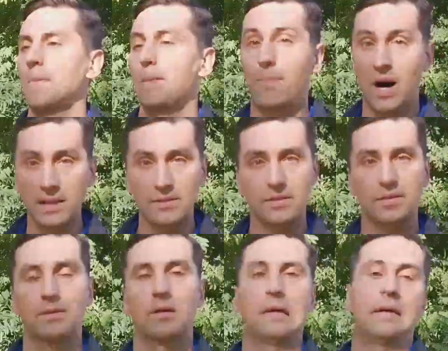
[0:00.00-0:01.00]
but
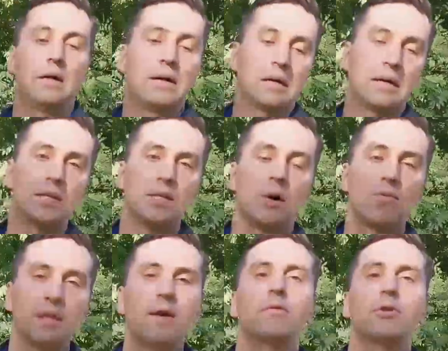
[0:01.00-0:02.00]
uh, it,
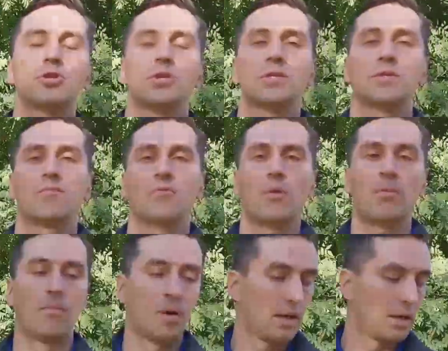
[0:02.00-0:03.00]
on average it's
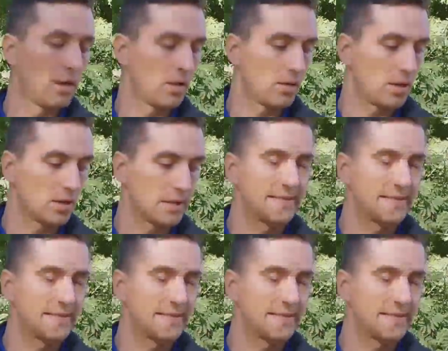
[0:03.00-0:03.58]
from uh,